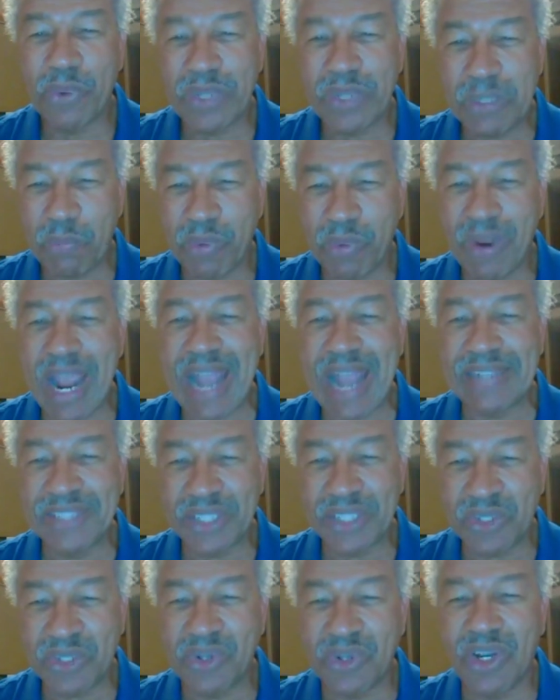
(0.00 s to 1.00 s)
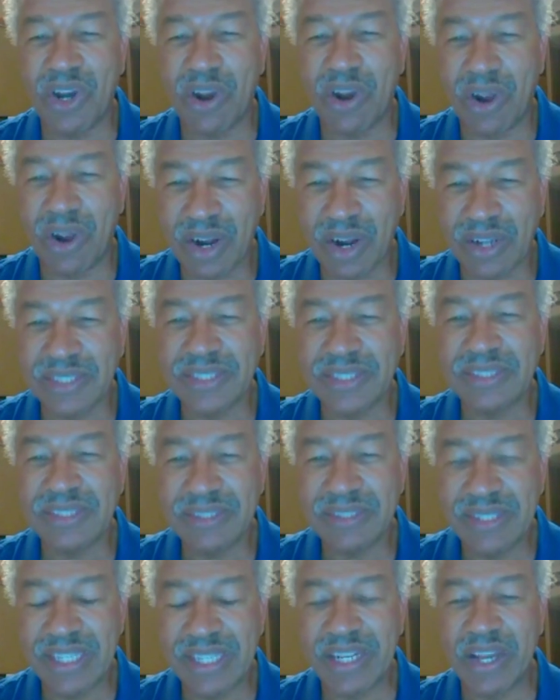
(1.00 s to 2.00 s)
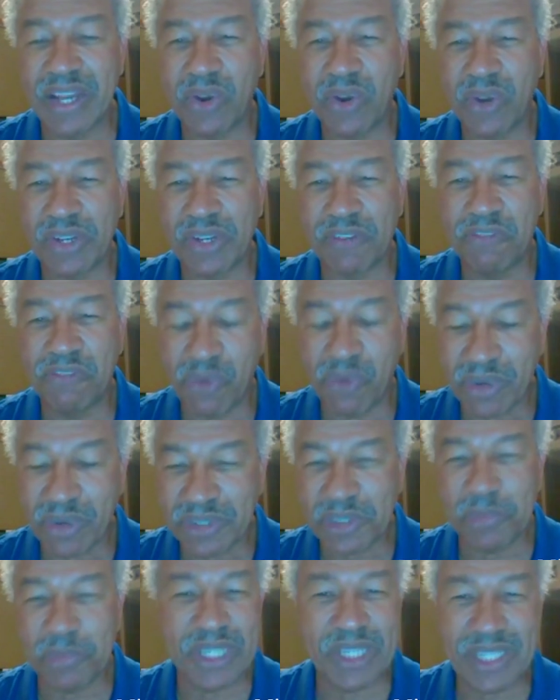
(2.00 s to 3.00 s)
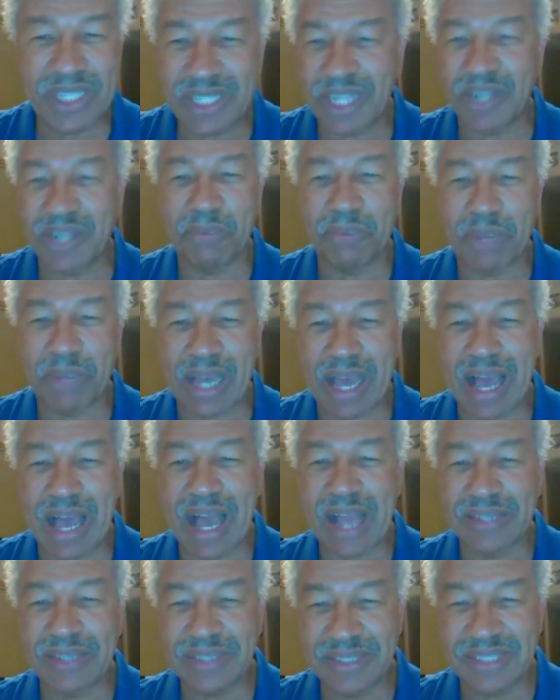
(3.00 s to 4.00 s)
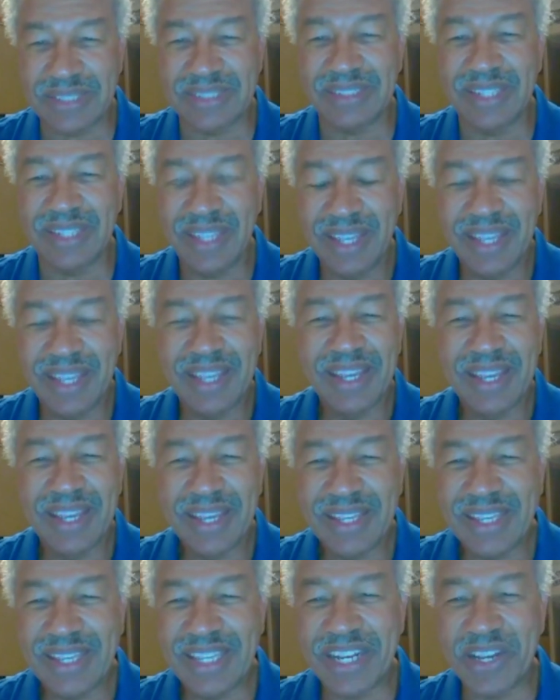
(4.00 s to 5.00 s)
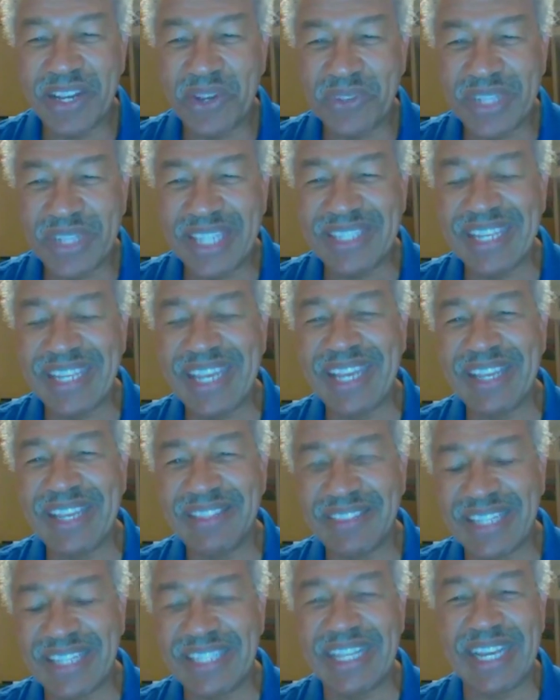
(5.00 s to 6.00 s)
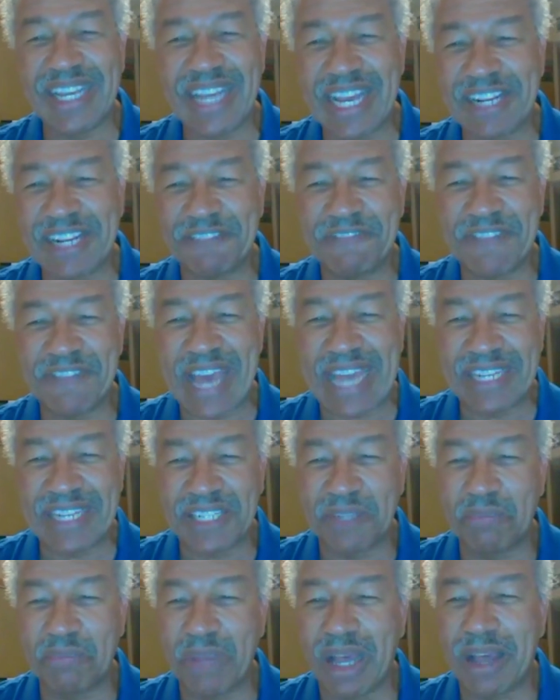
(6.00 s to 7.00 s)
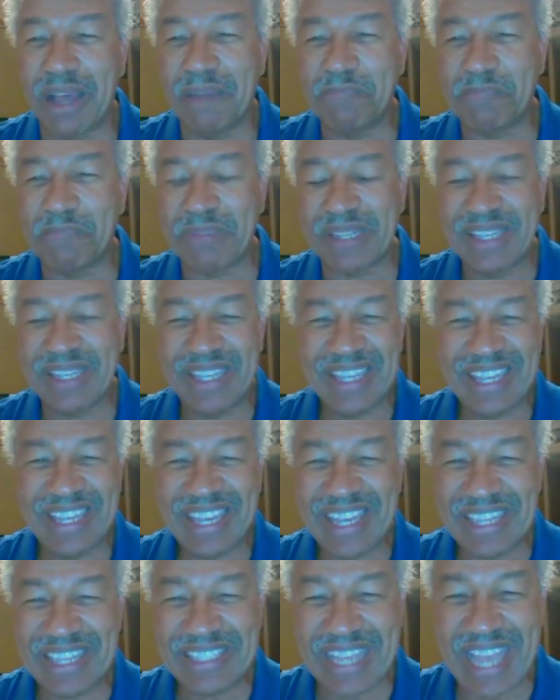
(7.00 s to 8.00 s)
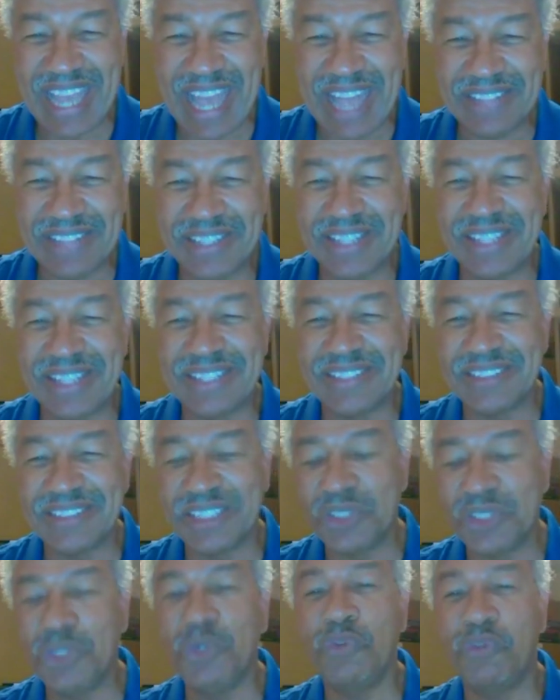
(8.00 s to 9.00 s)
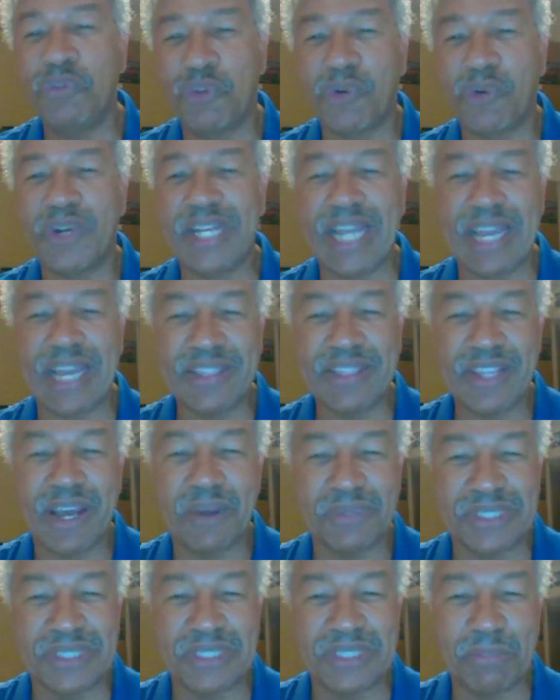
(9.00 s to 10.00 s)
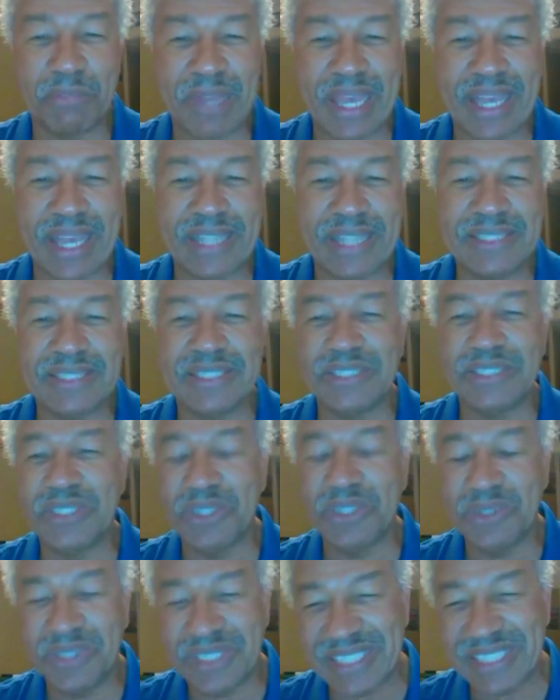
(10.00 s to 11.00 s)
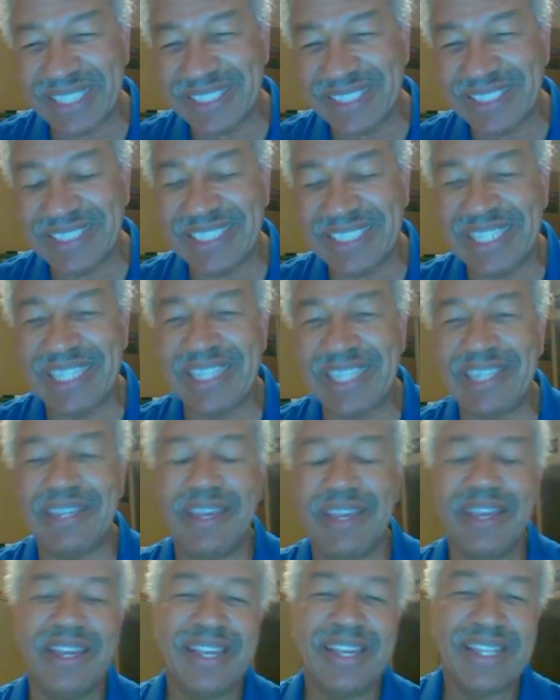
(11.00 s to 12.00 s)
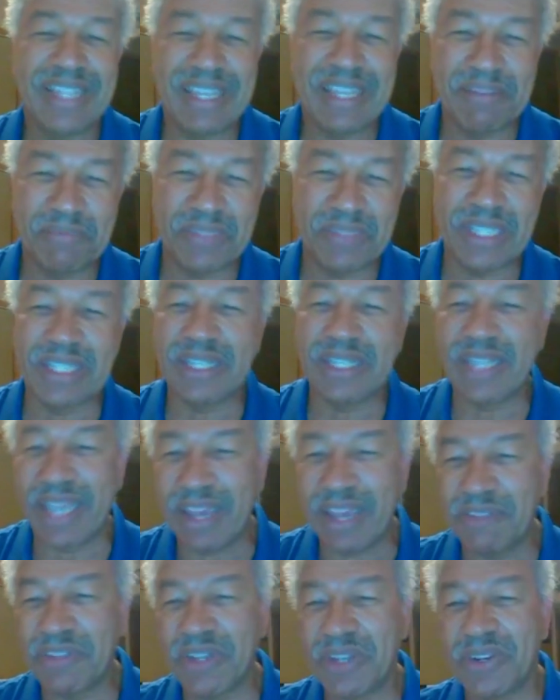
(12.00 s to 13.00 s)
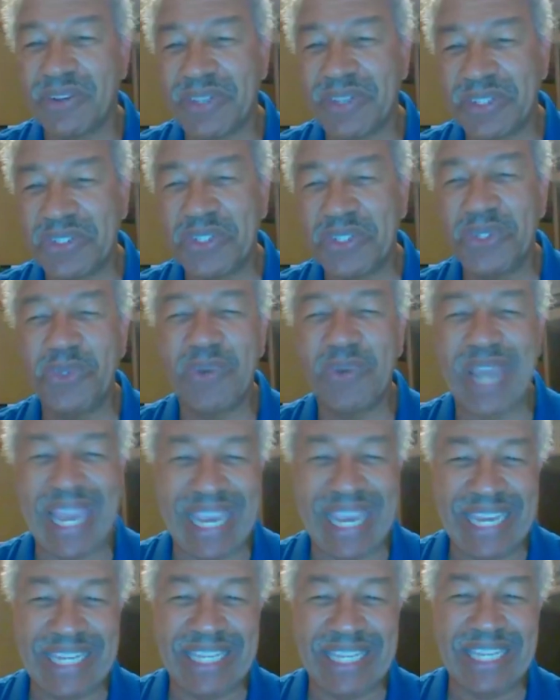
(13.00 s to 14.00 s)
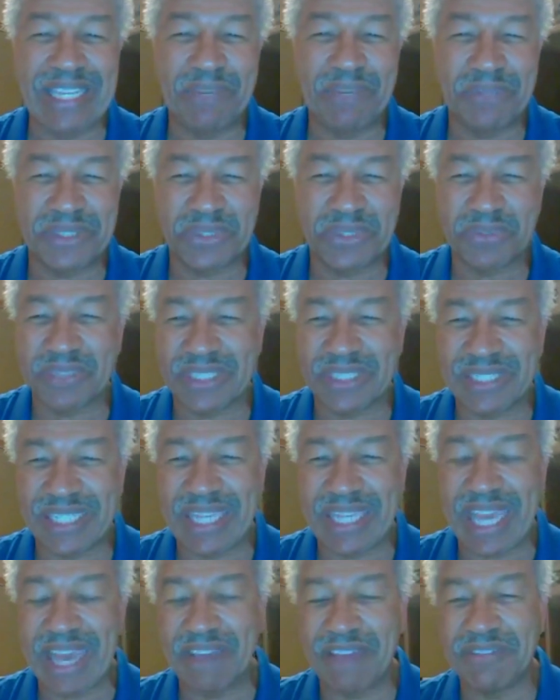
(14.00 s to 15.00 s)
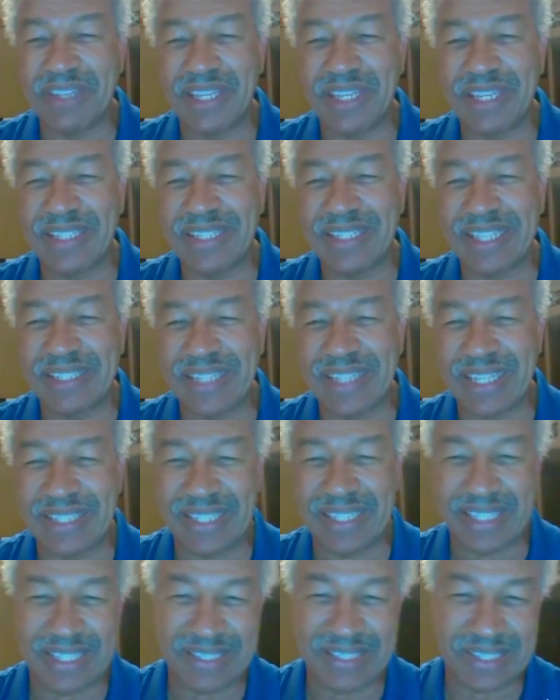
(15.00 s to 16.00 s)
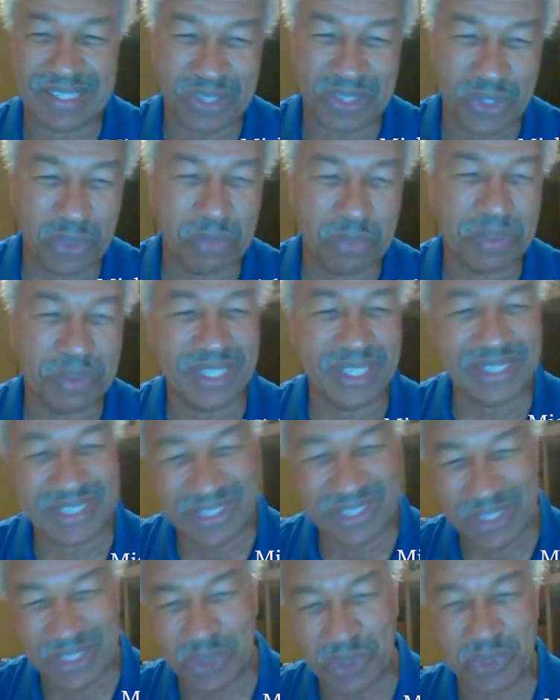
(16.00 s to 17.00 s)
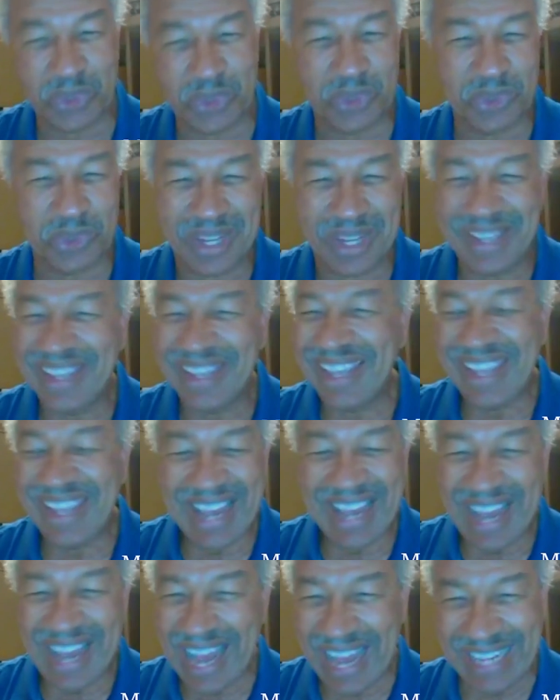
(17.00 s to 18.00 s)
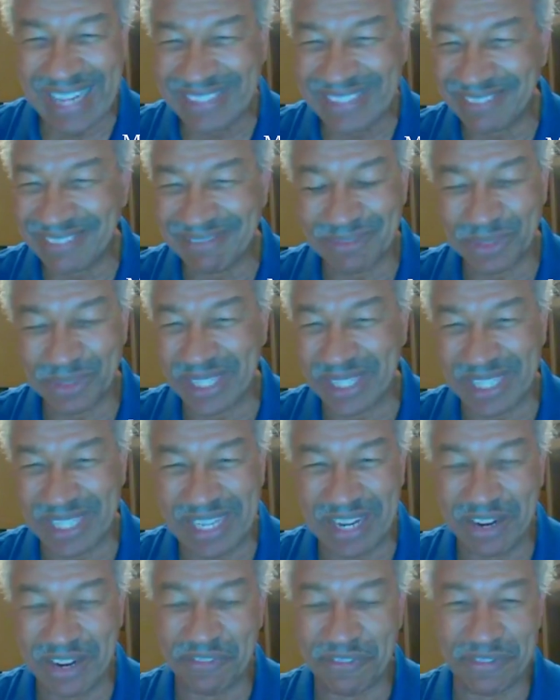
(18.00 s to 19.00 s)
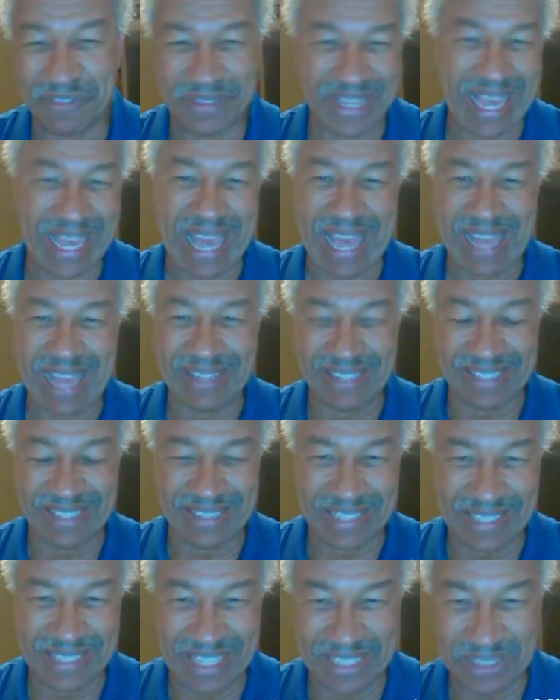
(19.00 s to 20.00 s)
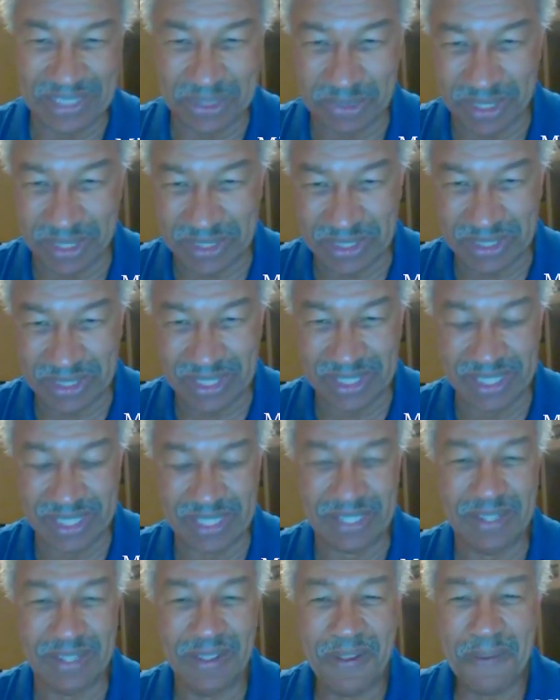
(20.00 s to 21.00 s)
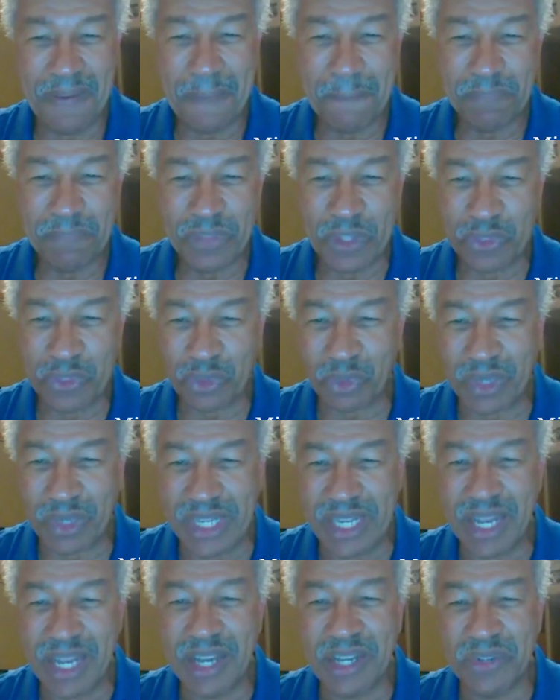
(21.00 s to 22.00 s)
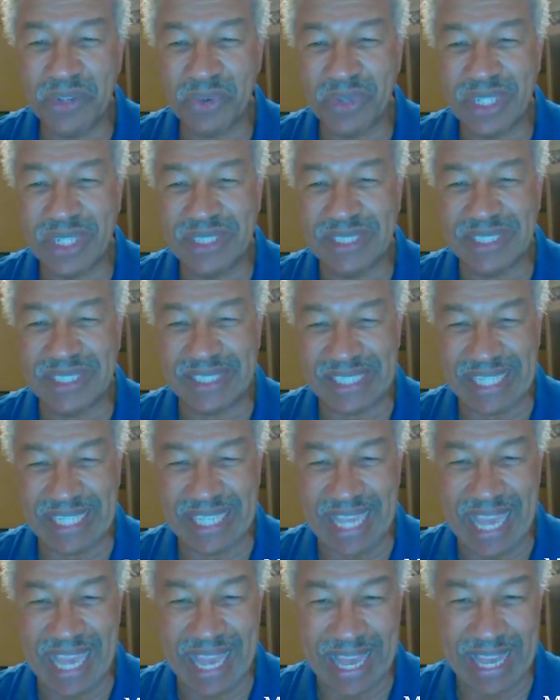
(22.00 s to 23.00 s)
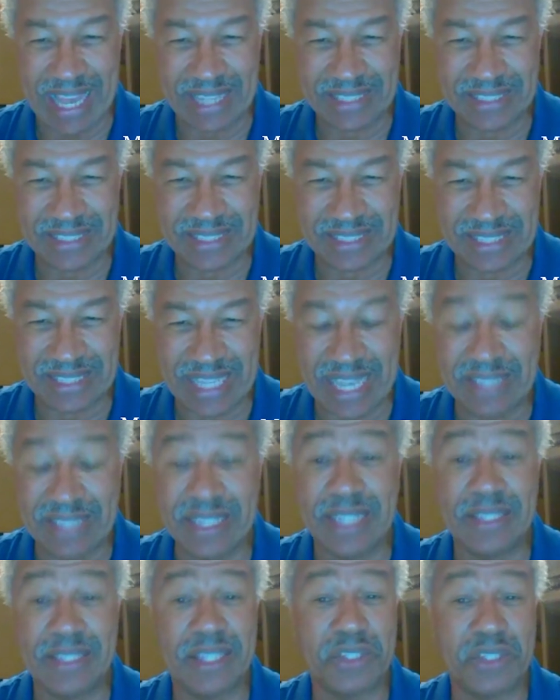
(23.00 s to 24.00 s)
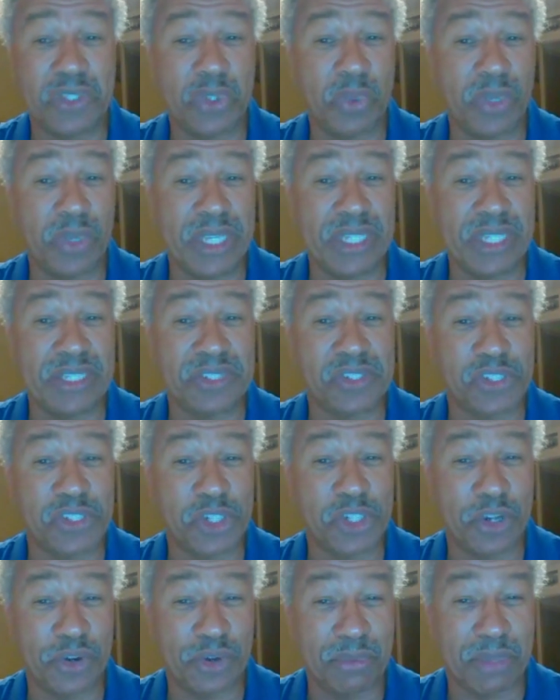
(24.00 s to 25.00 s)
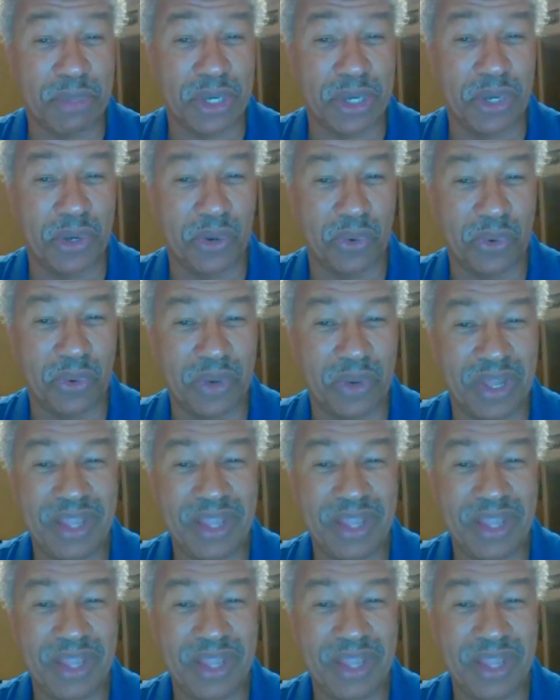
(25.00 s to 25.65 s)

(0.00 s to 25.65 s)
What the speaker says: practical cars. You know, and a 4-speed gearbox, and then they kind of fattened them up, and they had the 240. I thought was the best. The 260 and a little heavier. The 280 was really heavy, and then they did the 2+2. I didn't really care for that. And then they switched to the 300ZX, and then the twin turbo